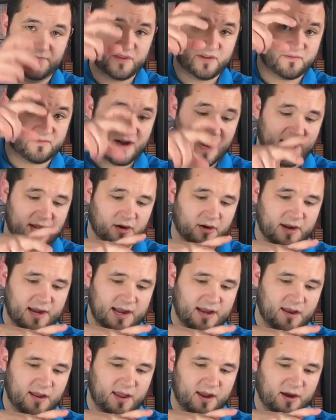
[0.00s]
divider
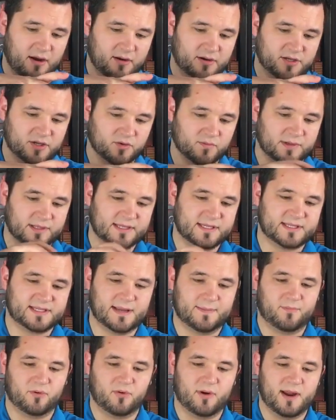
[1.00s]
in there to really
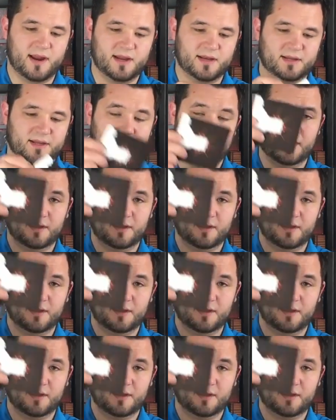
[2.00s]
separate